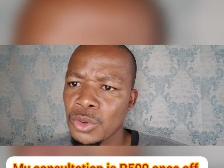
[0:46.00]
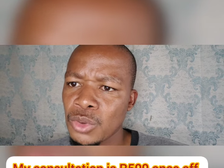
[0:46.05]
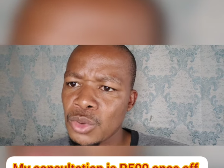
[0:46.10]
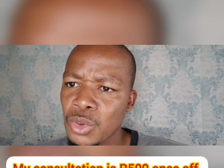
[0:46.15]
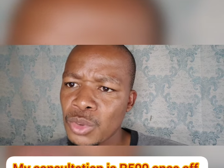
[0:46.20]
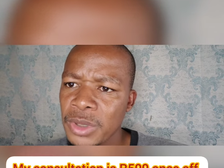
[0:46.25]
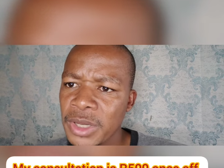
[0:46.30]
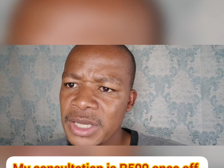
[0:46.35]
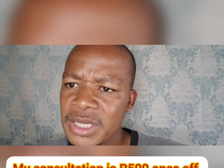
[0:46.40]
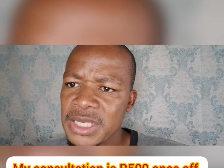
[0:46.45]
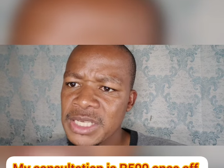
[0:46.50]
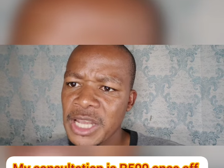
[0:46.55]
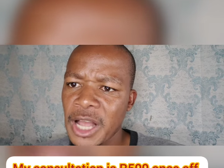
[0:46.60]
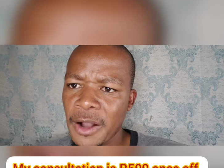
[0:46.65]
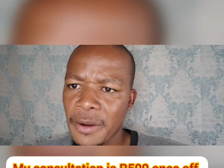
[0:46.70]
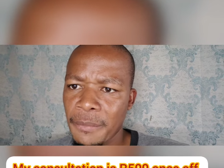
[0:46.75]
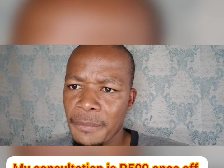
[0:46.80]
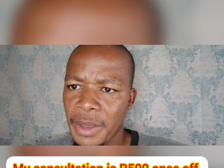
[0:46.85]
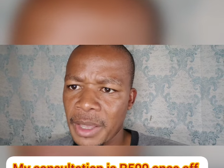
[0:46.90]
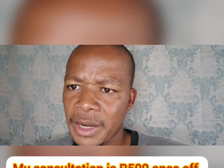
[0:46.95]
to this
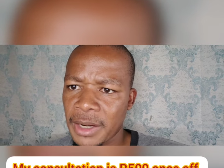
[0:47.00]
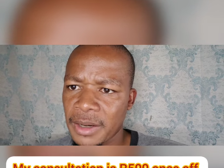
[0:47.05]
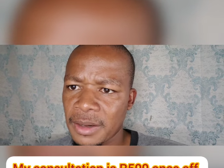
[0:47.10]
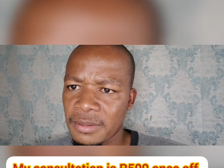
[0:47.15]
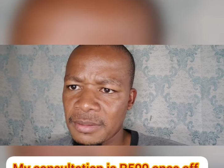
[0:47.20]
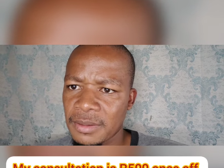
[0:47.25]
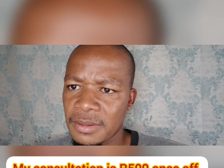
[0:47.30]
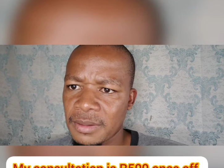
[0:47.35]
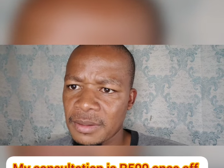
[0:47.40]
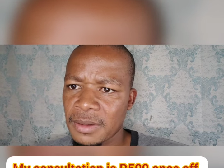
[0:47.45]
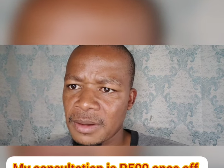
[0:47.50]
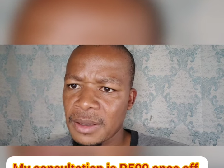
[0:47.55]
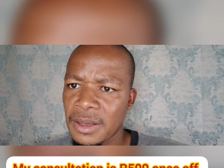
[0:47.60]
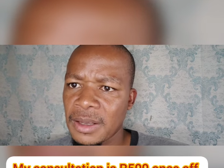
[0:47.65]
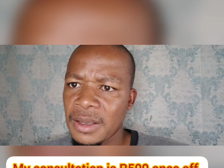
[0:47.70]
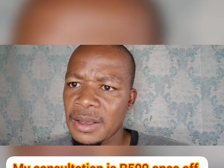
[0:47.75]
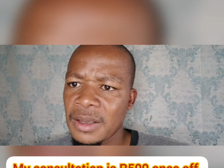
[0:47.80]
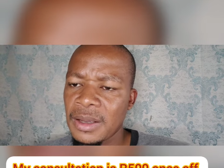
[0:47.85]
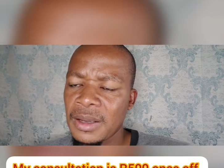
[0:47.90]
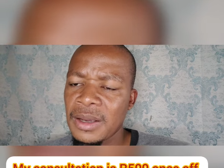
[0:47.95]
young man,
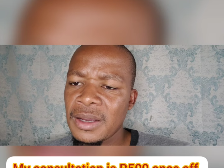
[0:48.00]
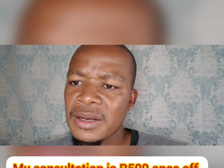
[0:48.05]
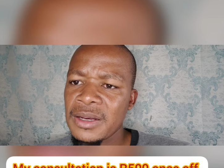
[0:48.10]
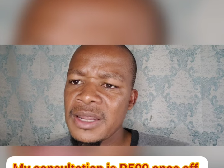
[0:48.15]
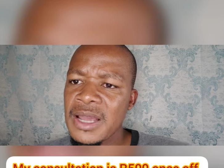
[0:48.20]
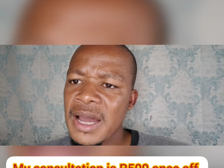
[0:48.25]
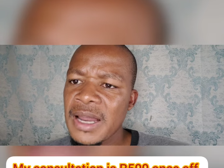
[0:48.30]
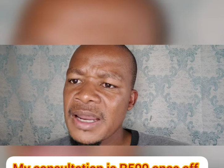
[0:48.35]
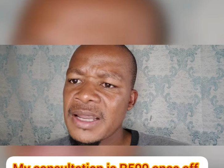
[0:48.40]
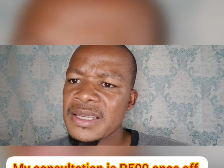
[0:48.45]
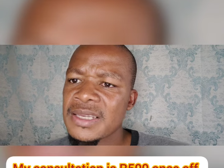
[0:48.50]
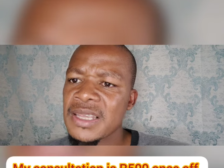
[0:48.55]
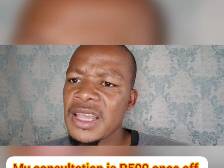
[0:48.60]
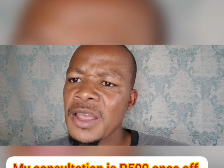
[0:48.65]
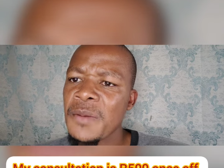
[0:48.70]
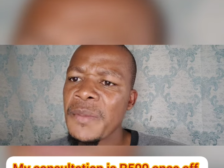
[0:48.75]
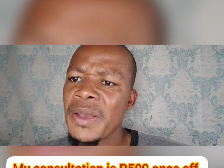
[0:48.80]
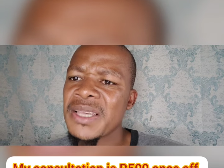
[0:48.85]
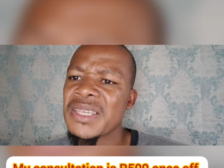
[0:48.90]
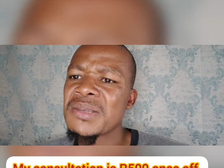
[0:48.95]
they are the
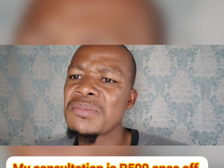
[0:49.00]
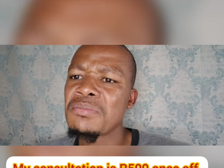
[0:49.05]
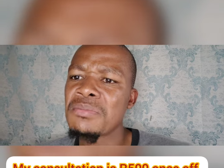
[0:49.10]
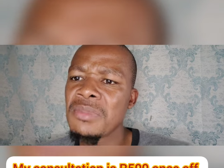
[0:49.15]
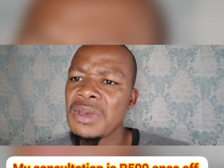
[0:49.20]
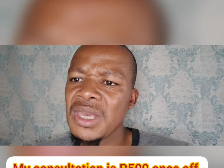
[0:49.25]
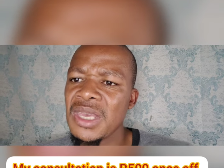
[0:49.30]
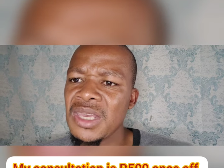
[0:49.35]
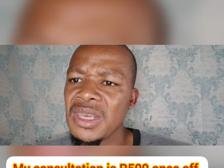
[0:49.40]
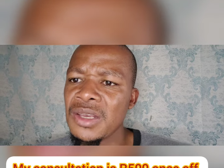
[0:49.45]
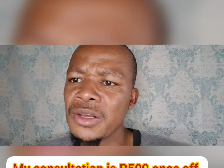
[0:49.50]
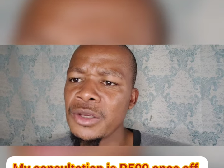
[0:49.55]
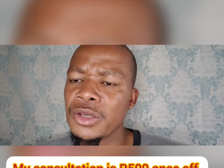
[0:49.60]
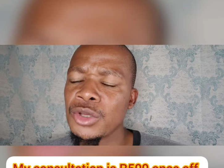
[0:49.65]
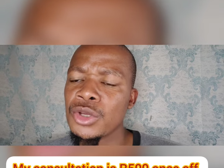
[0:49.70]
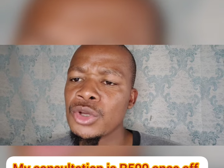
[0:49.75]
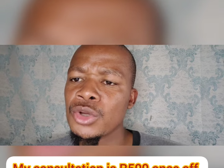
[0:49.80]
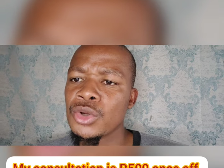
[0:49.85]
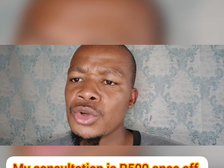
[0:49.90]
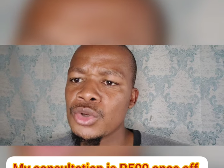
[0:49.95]
same as
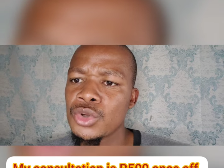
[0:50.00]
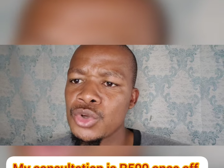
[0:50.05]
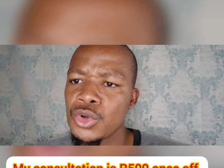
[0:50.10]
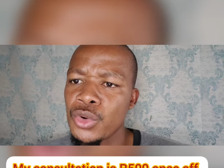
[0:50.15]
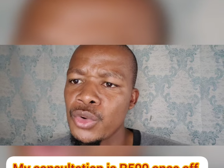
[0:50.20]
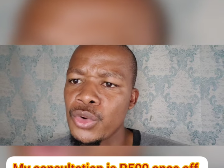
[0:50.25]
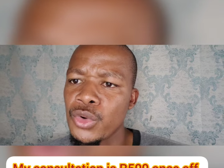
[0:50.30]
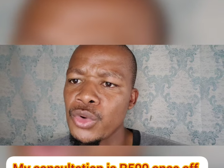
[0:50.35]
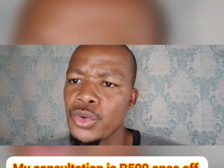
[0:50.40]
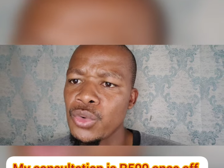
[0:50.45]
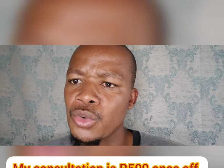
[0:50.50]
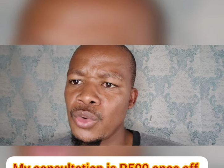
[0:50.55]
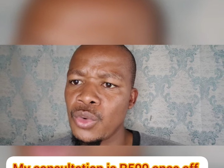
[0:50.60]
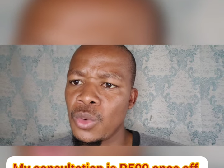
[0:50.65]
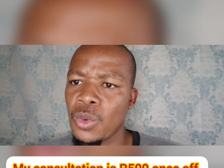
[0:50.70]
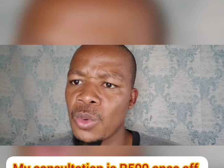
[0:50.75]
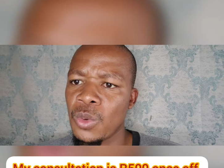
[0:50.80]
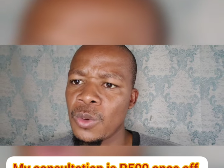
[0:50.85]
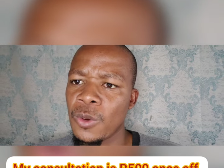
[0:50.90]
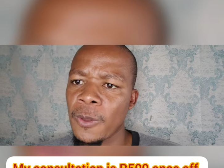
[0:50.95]
me to
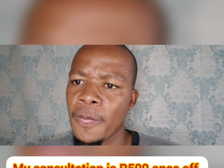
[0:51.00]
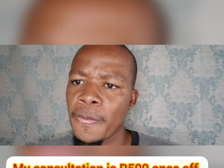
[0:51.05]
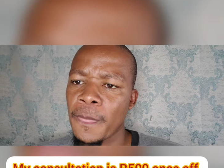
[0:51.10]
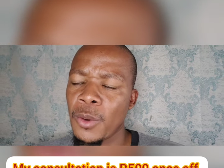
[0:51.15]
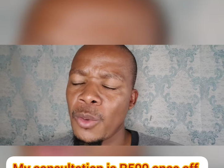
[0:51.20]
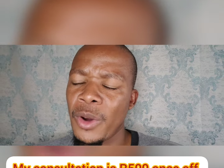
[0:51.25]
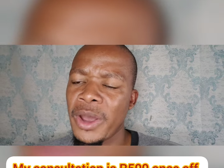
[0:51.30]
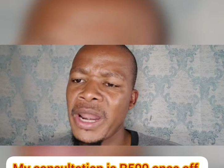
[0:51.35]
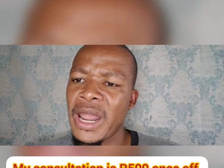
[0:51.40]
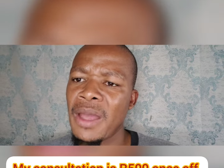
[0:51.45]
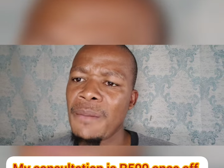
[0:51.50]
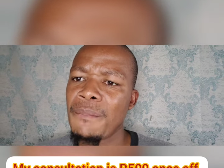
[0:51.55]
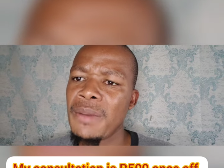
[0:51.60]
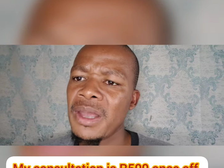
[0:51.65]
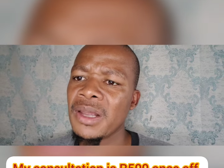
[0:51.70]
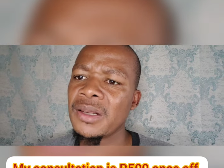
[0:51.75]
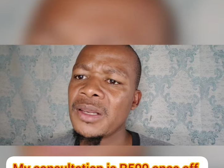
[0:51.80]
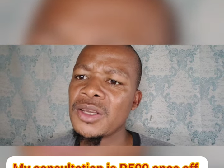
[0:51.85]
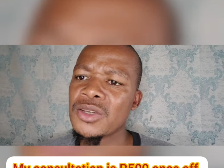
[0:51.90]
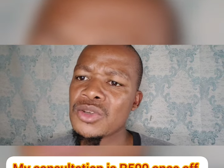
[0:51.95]
you when I
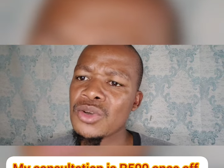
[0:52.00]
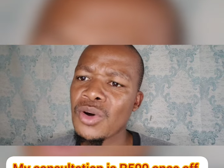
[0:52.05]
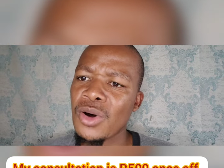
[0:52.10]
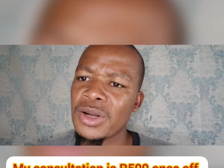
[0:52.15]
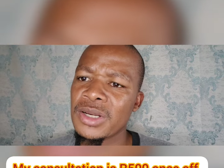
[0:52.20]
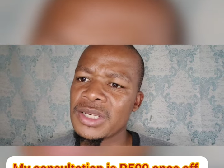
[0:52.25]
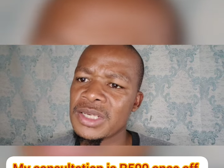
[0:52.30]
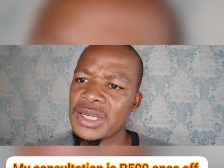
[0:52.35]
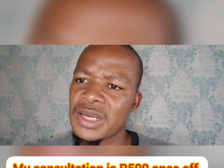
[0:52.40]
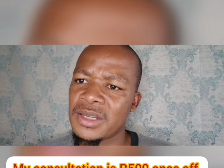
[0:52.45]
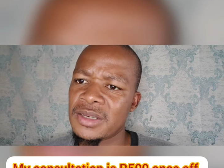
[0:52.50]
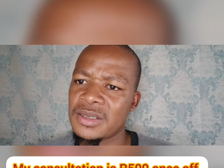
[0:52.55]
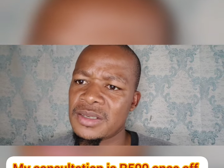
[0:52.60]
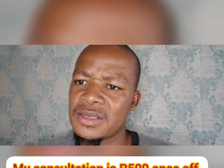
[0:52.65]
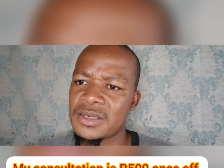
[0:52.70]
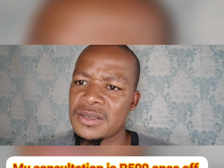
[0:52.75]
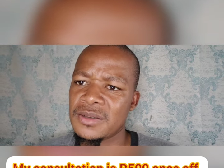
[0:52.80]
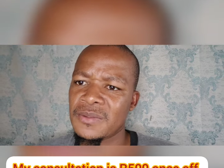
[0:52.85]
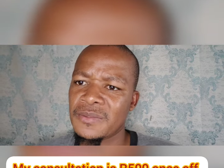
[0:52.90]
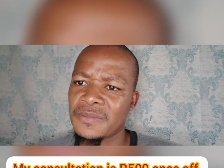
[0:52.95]
make this
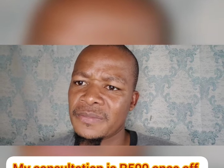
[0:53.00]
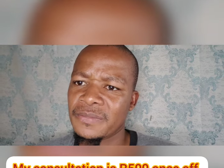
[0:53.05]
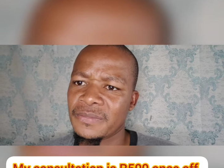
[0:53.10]
content.